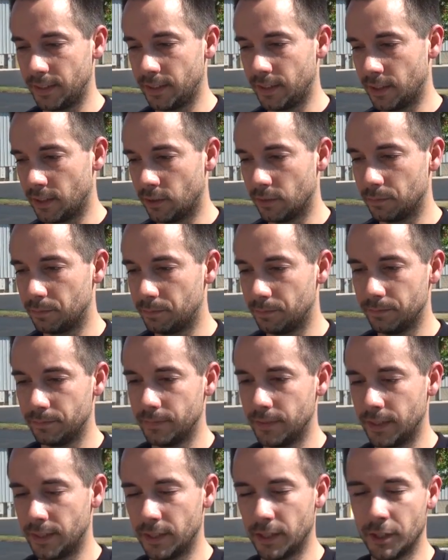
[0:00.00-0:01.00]
you know,
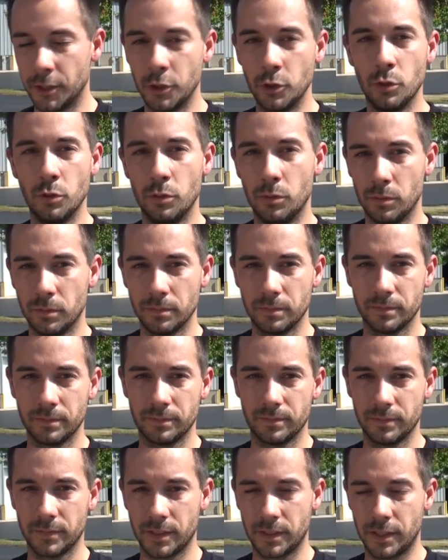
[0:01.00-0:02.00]
an, a new
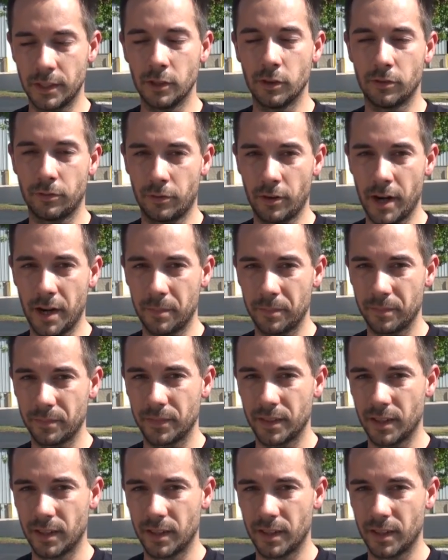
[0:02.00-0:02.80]
steel frame.